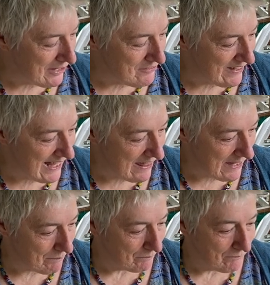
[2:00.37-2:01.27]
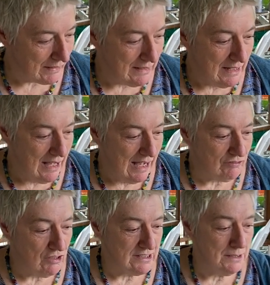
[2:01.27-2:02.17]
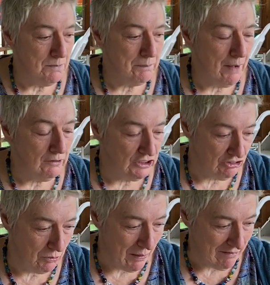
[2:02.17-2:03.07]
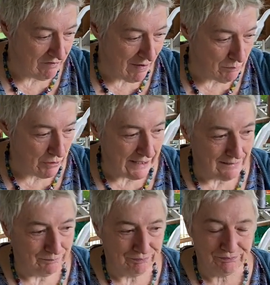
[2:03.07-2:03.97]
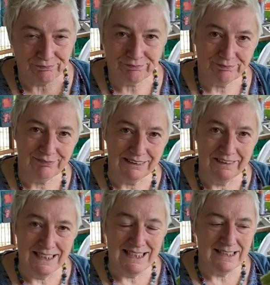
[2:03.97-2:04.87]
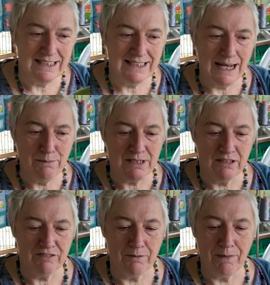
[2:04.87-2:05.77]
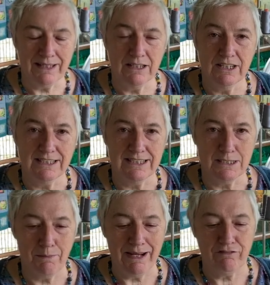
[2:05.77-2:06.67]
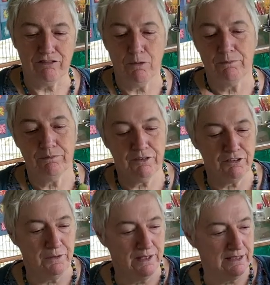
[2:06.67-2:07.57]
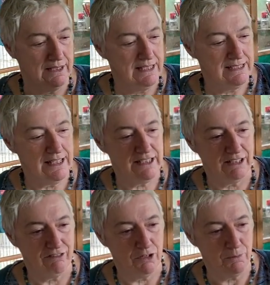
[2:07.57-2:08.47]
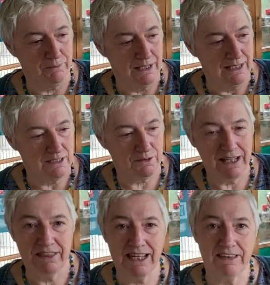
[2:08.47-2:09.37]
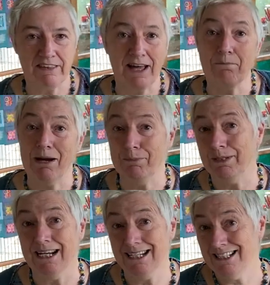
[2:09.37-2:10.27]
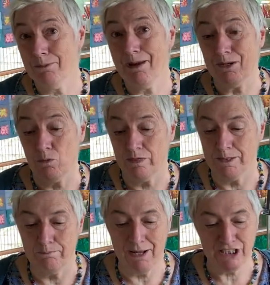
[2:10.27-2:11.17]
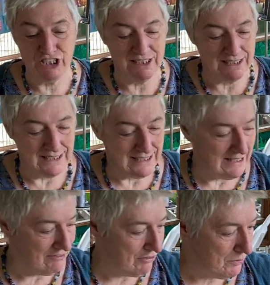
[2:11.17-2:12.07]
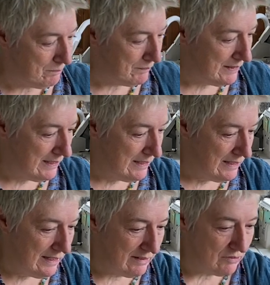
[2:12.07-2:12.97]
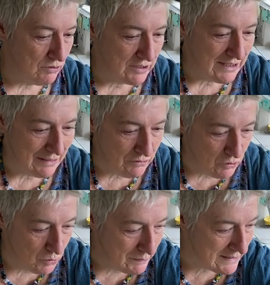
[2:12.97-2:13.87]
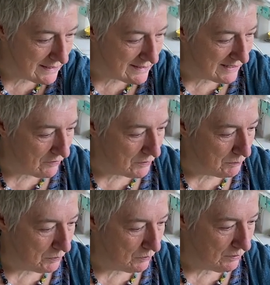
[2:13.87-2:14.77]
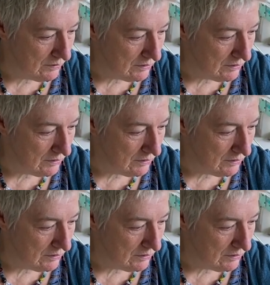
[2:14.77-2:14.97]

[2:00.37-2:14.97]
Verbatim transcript: over there then. I've got some upholstery weight fabric. This is the same stuff that my curtains are made from through the sitting room. So I did think that that might be nice to make one that matches the sitting room. And of course now Norma's sitting on them all.